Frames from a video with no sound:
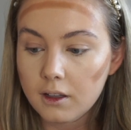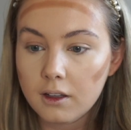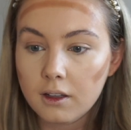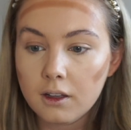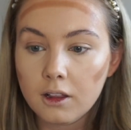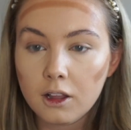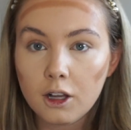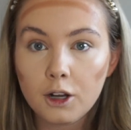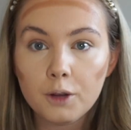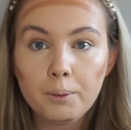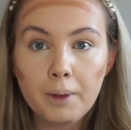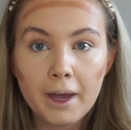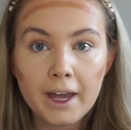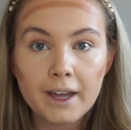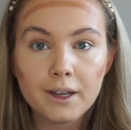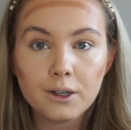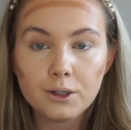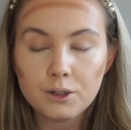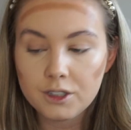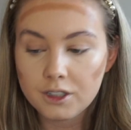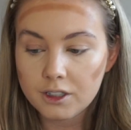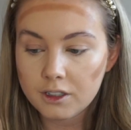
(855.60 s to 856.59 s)
like
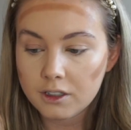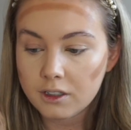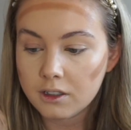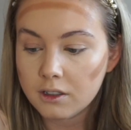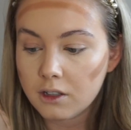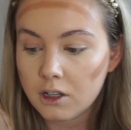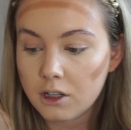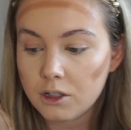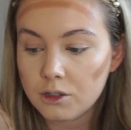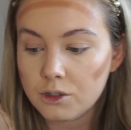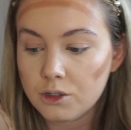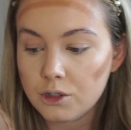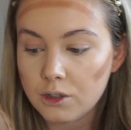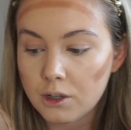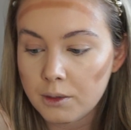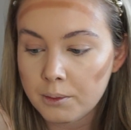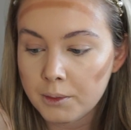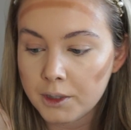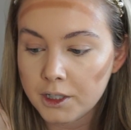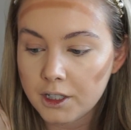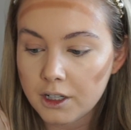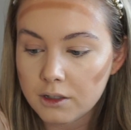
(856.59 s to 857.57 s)
powder contour on
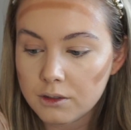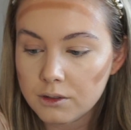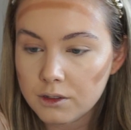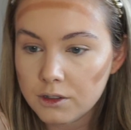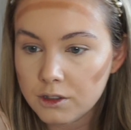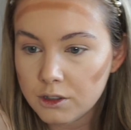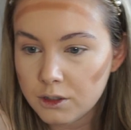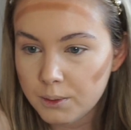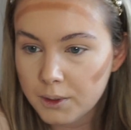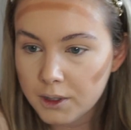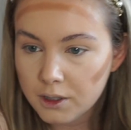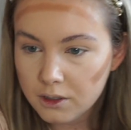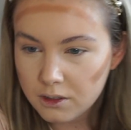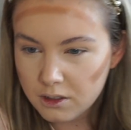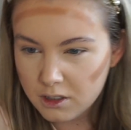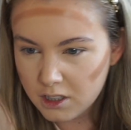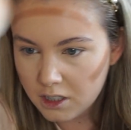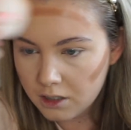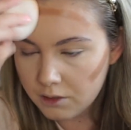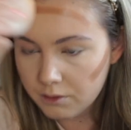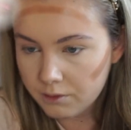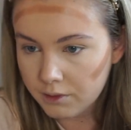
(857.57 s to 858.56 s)
my nose, just because I
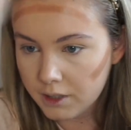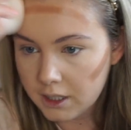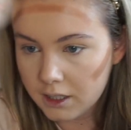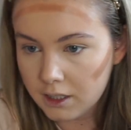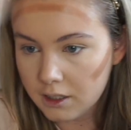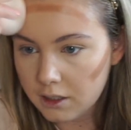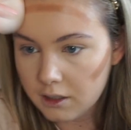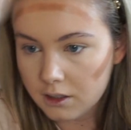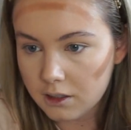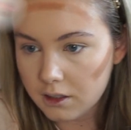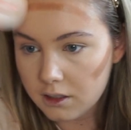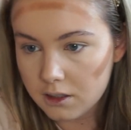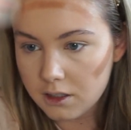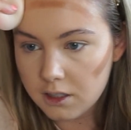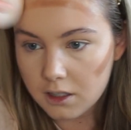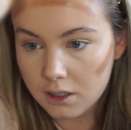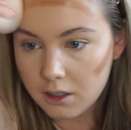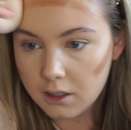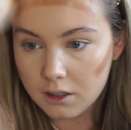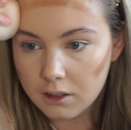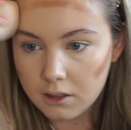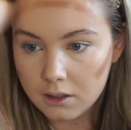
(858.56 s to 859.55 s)
don't really like
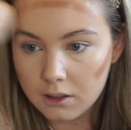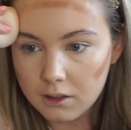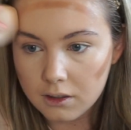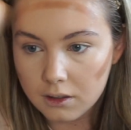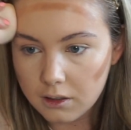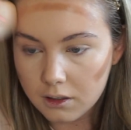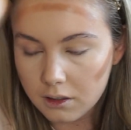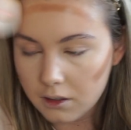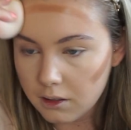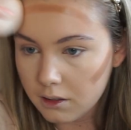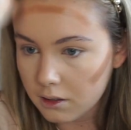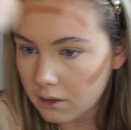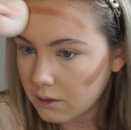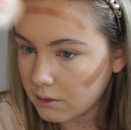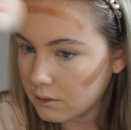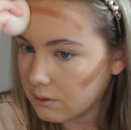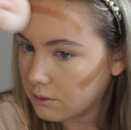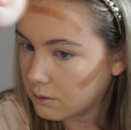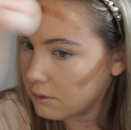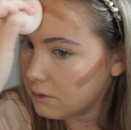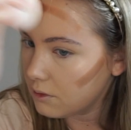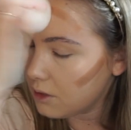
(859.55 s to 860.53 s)
to
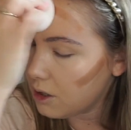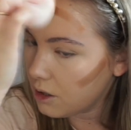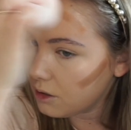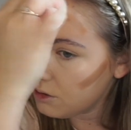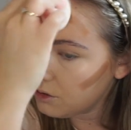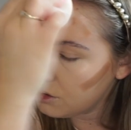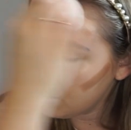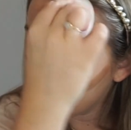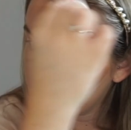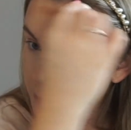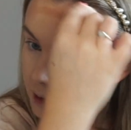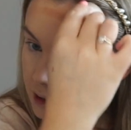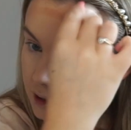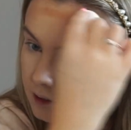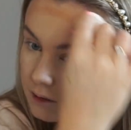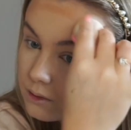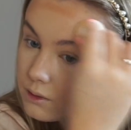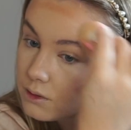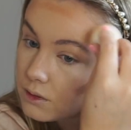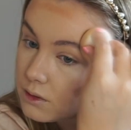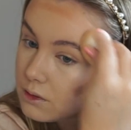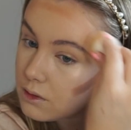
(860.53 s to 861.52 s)
contour my
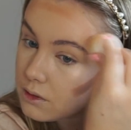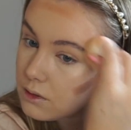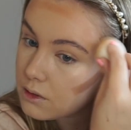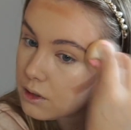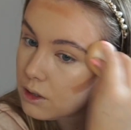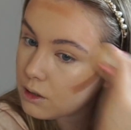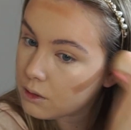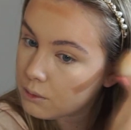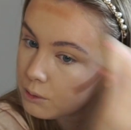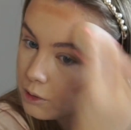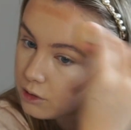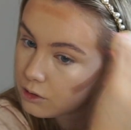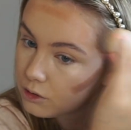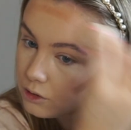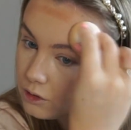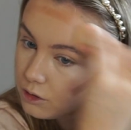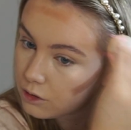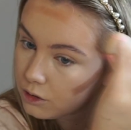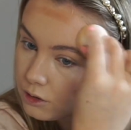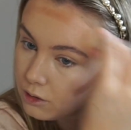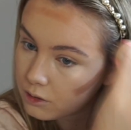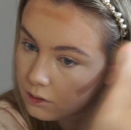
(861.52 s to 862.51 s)
nose too
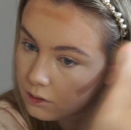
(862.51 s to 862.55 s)
much.